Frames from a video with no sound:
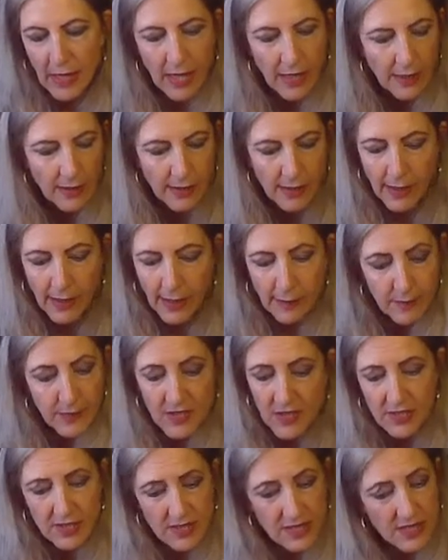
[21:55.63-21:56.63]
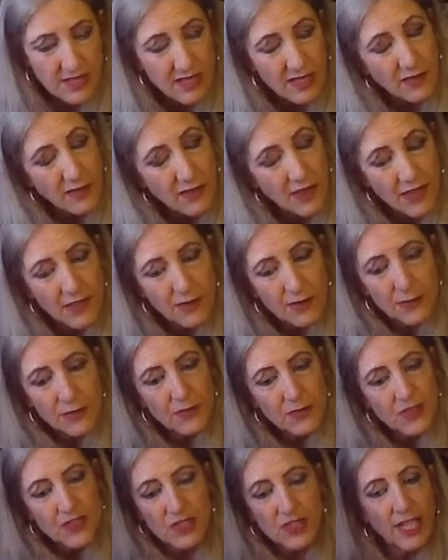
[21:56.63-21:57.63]
Perhaps,
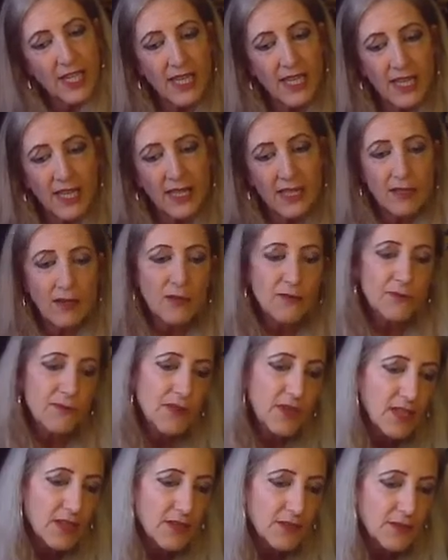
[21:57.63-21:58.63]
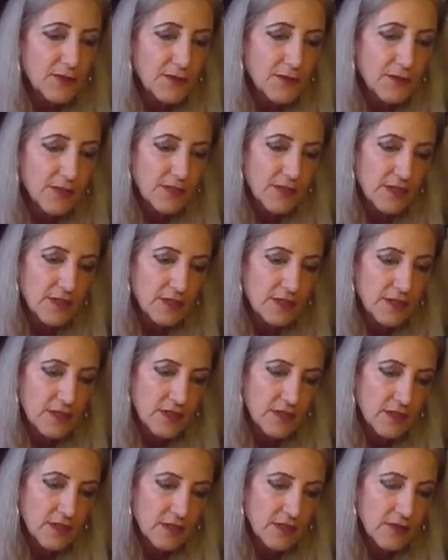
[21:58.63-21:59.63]
share, offload
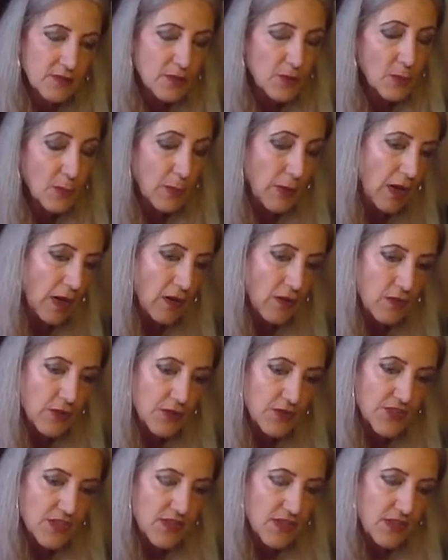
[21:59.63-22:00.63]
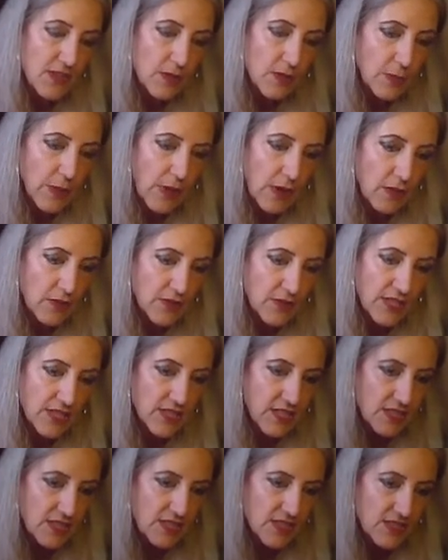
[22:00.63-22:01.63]
on your partner so that your partner
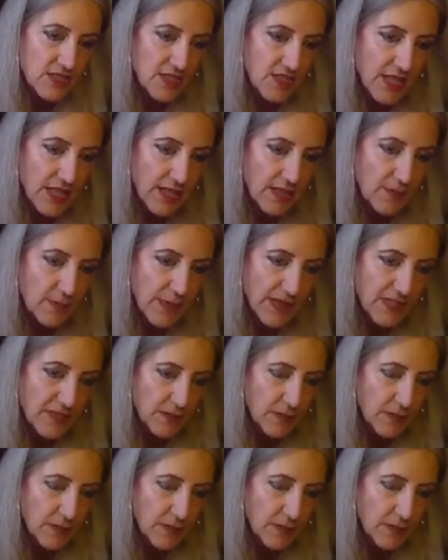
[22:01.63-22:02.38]
can understand